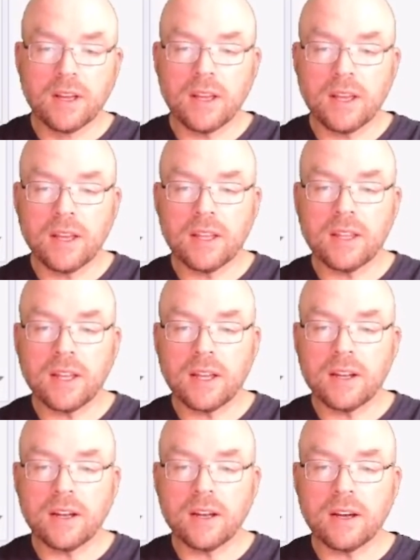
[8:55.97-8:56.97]
And
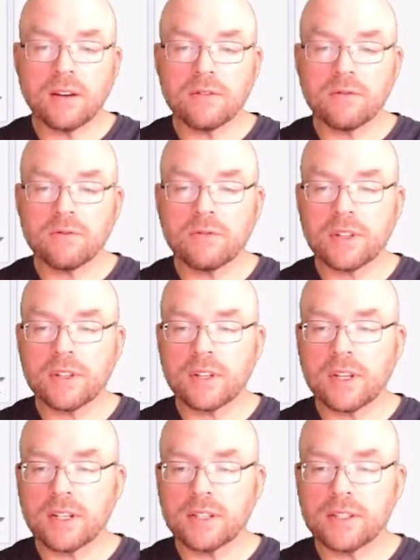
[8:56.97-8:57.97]
then uh,
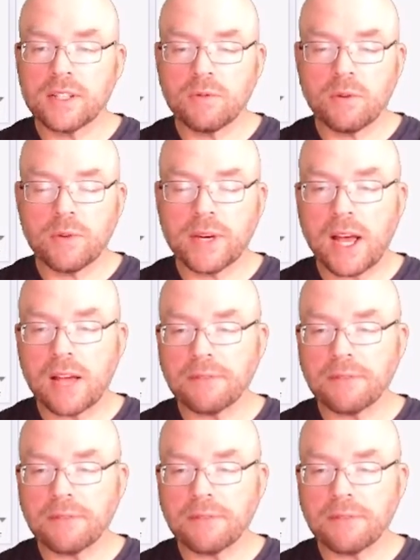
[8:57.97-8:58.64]
we'll uh, see what we got.